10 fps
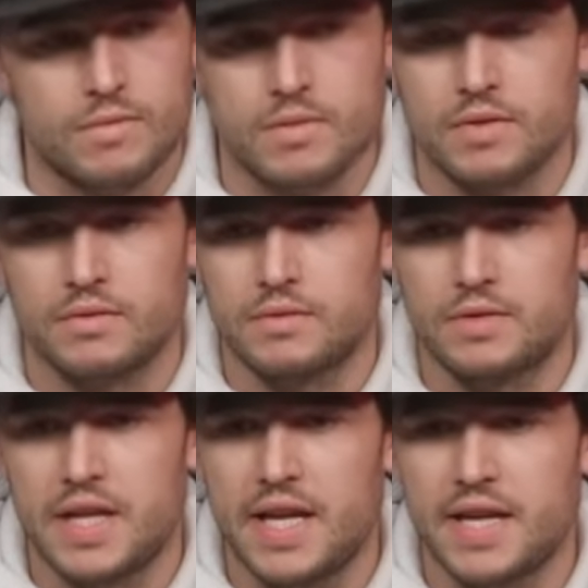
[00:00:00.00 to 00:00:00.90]

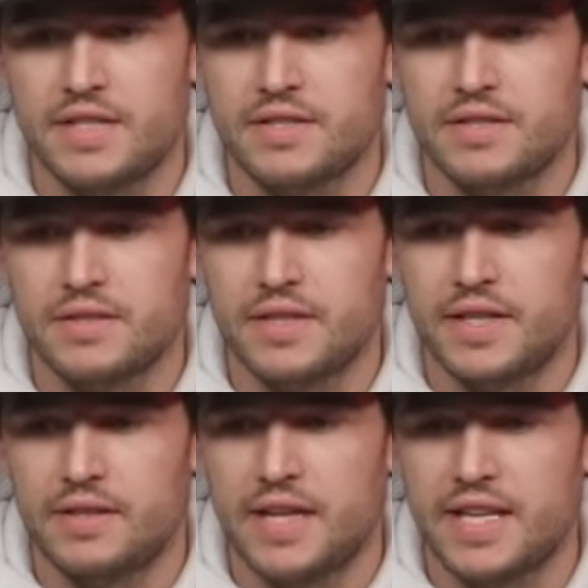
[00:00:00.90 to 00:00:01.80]
make? It, it's
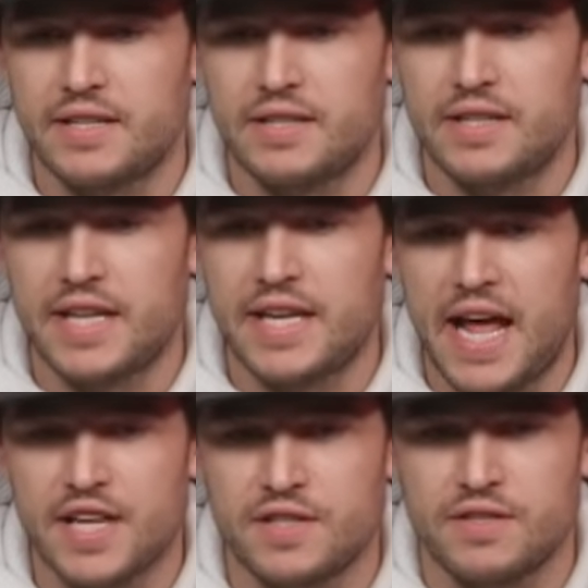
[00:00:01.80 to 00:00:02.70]
it it
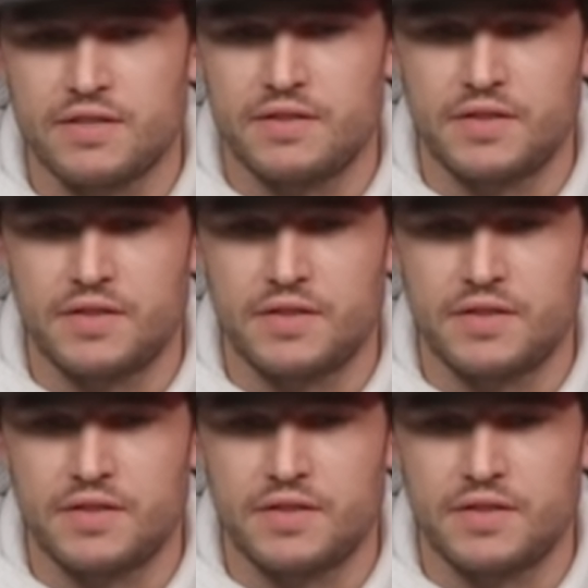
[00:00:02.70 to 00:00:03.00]
has